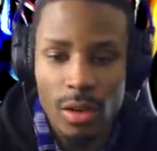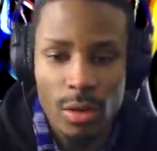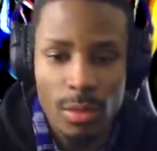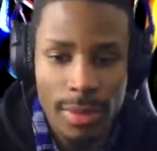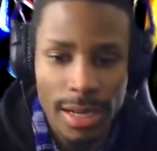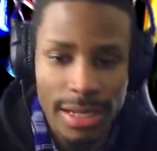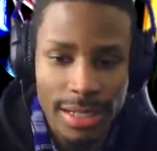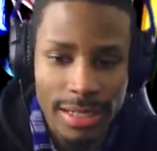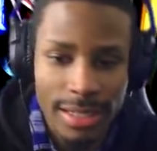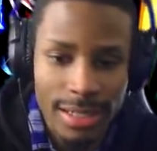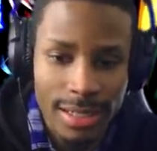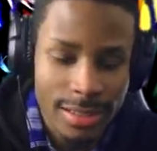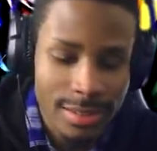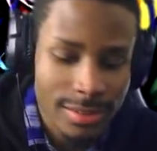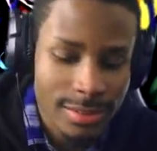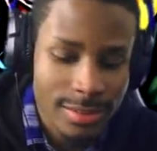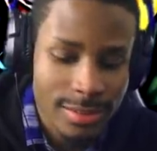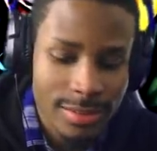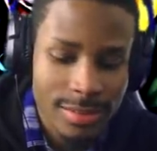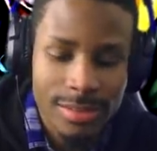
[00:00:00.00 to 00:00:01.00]
Oh my
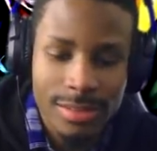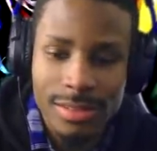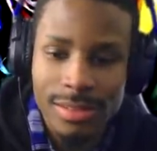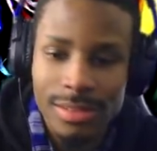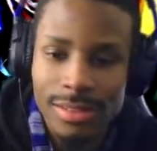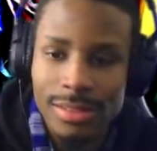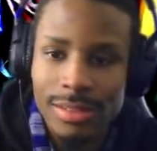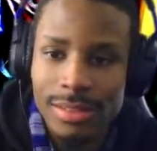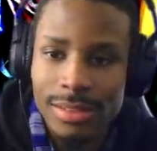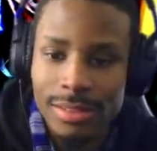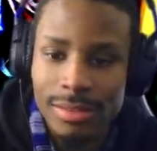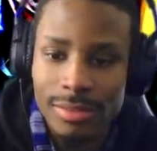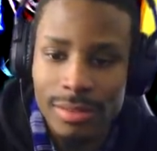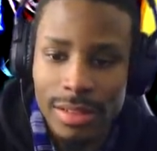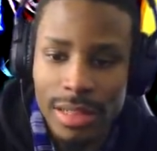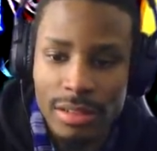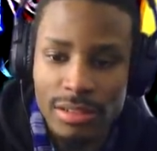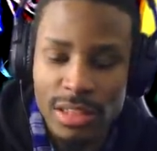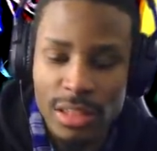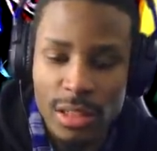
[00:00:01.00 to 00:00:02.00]
God.
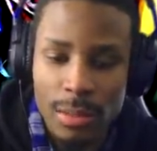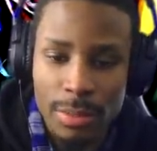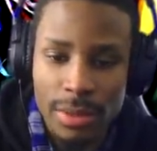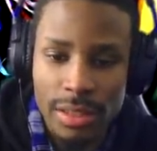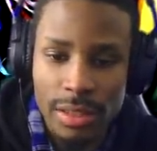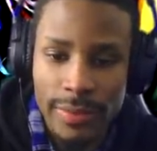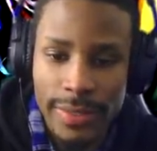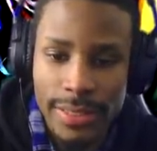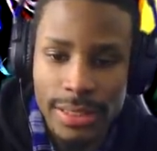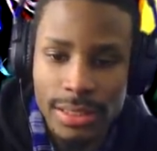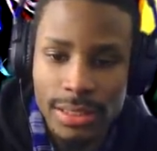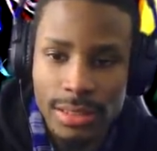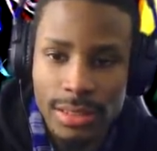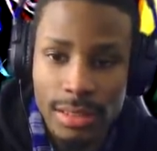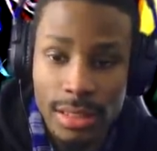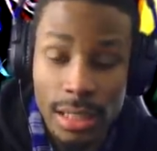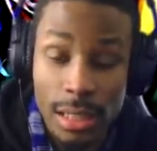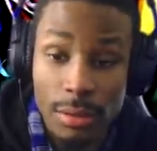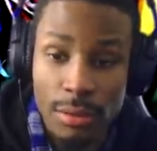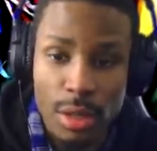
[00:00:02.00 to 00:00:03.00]
Well, that was a complete
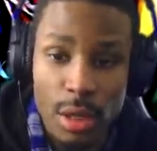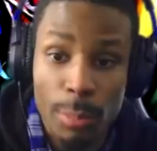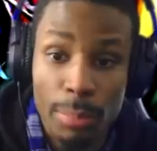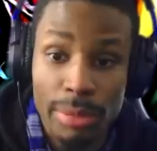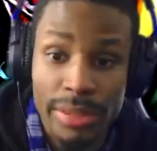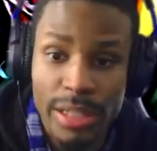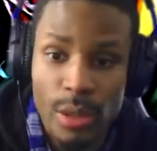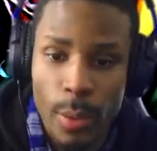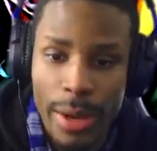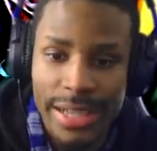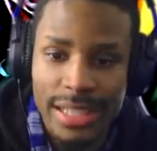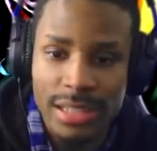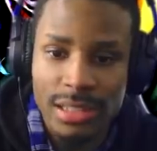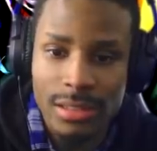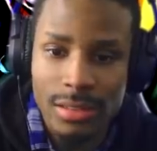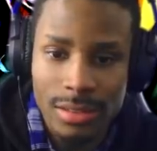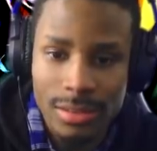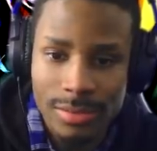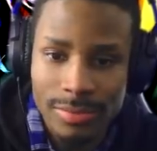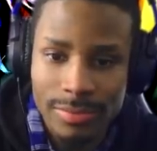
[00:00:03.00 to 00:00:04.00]
waste. A complete
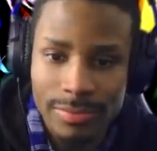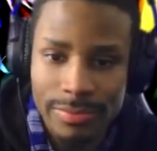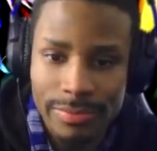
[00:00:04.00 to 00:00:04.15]
waste.